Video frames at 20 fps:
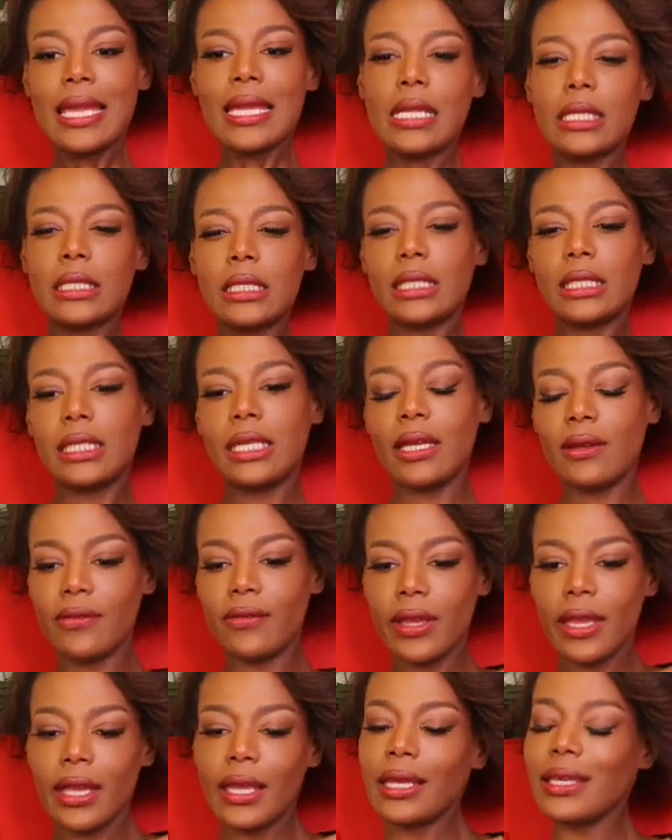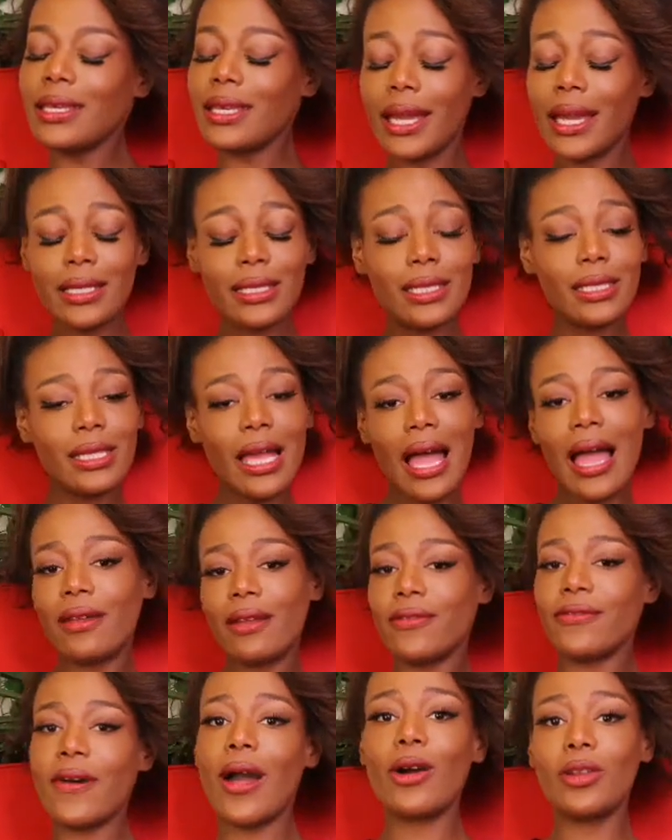It's giving, yes,
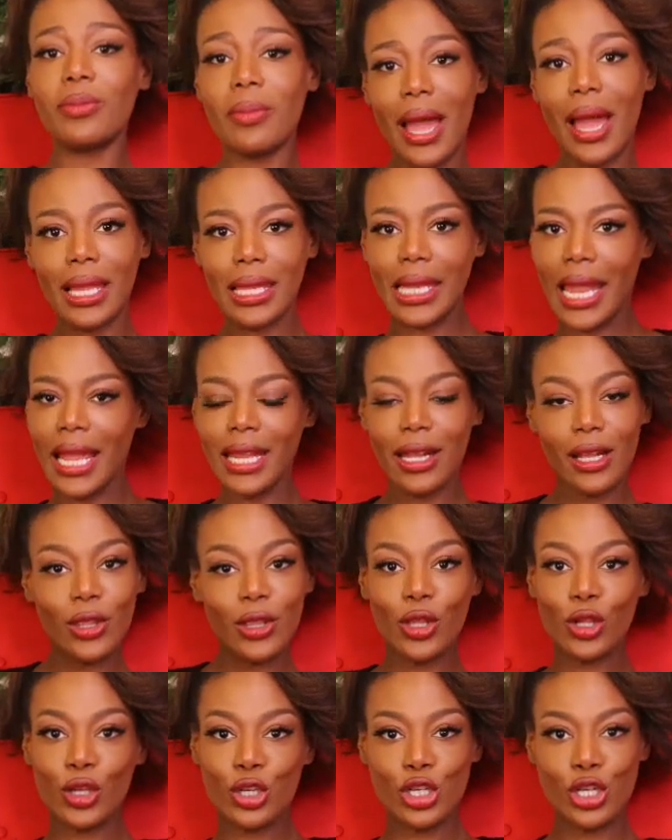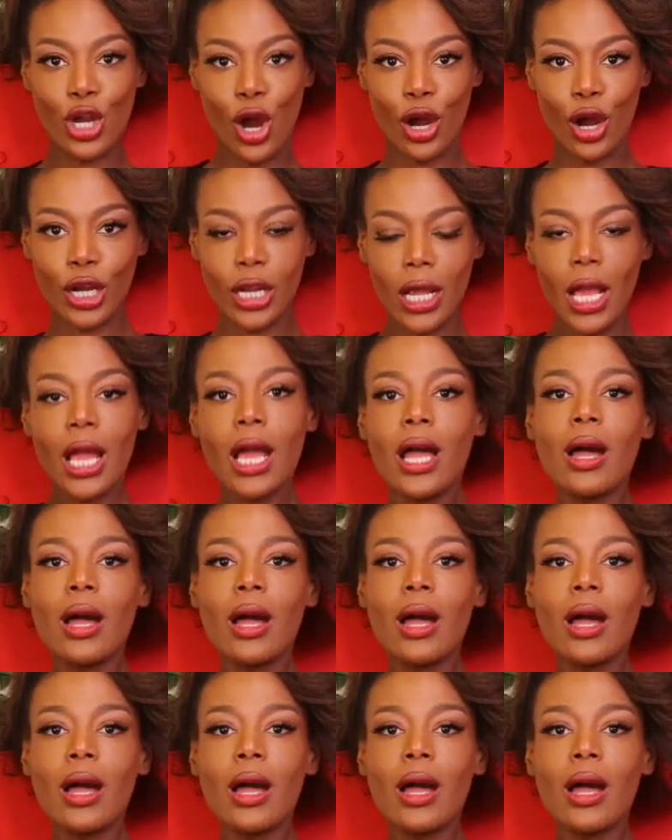I found my light in the dark,